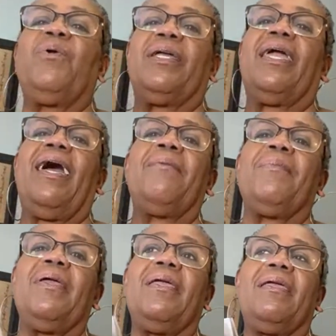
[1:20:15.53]
what got
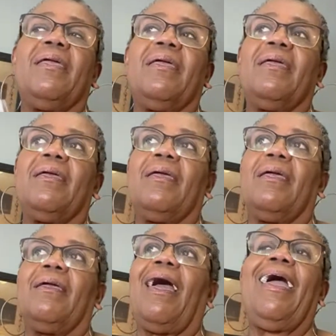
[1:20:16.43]
me
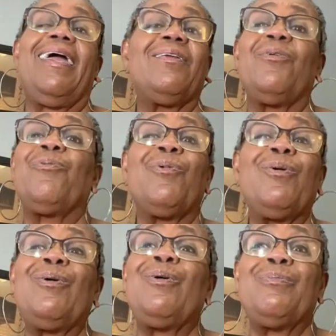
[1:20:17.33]
I had no
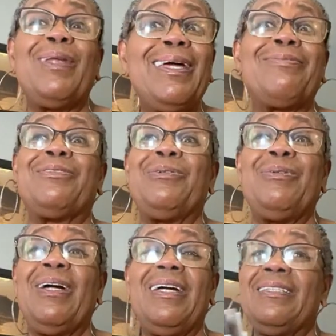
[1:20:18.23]
room left
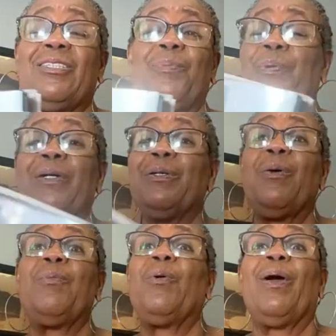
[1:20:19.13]
to, to put
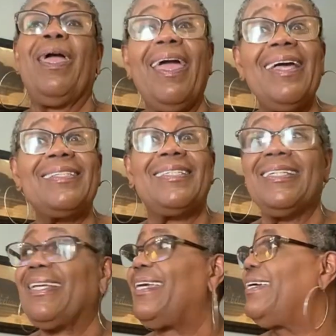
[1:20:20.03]
no more hats
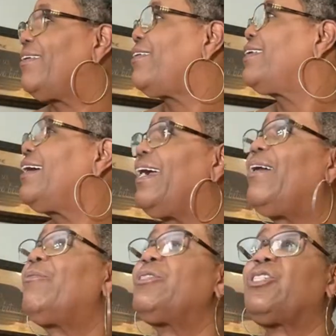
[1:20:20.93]
in here.
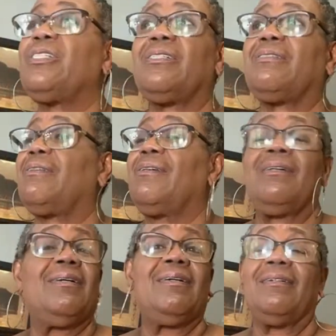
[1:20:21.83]
It was just
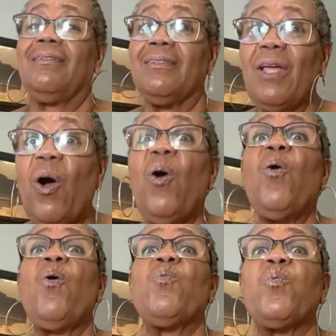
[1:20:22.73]

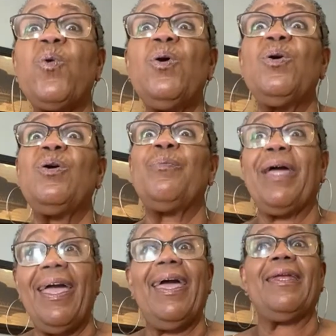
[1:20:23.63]
no room
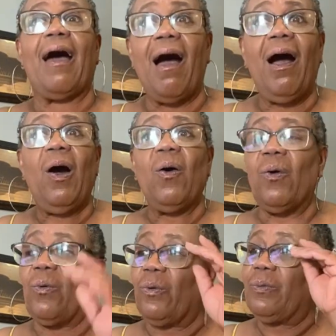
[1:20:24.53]
at
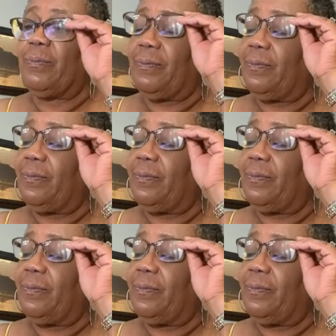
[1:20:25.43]
all.